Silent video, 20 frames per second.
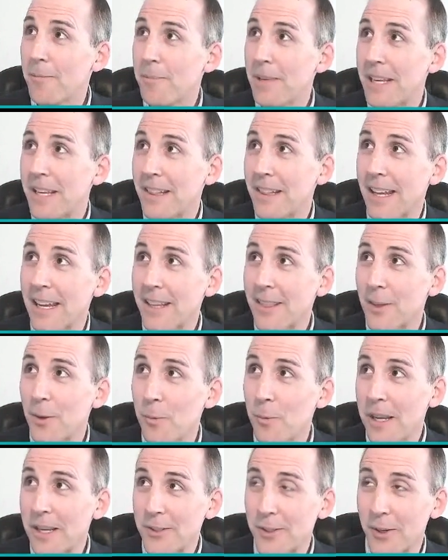being like the
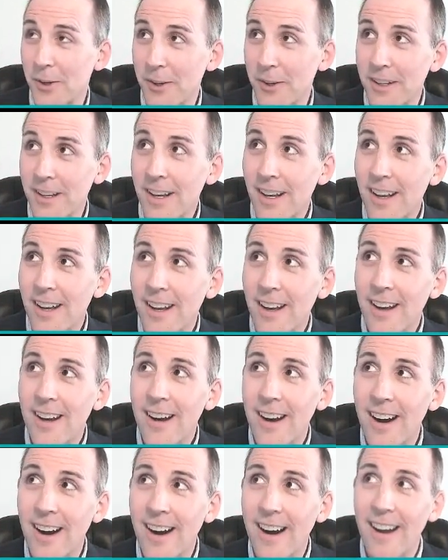wizard,
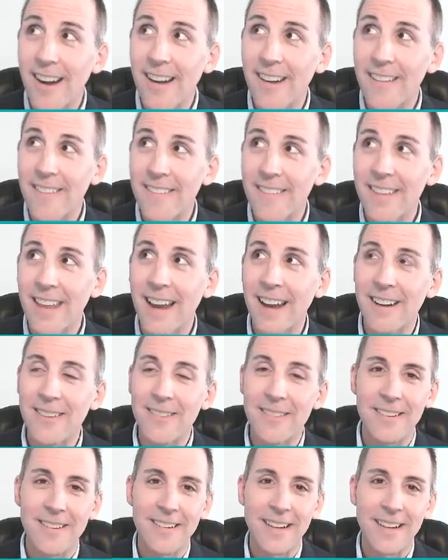that